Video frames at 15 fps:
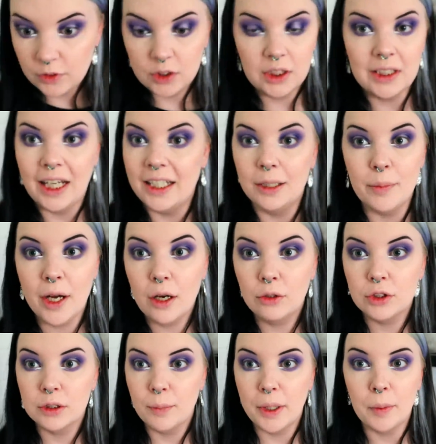Just a tiny
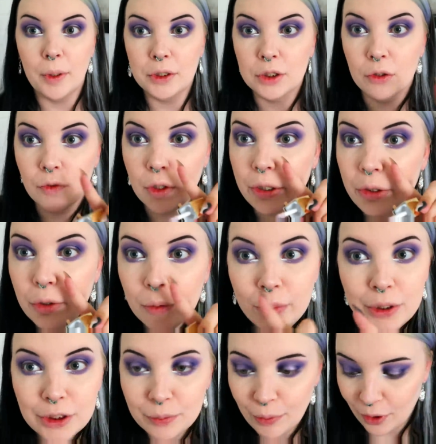amount, just make myself a little
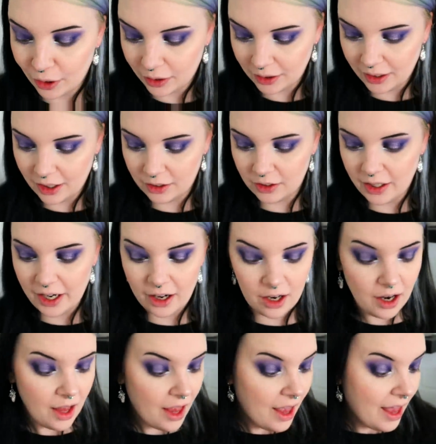bit sparkly under there.
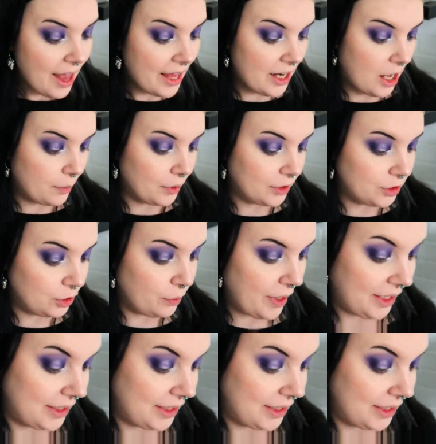And now I'm gonna do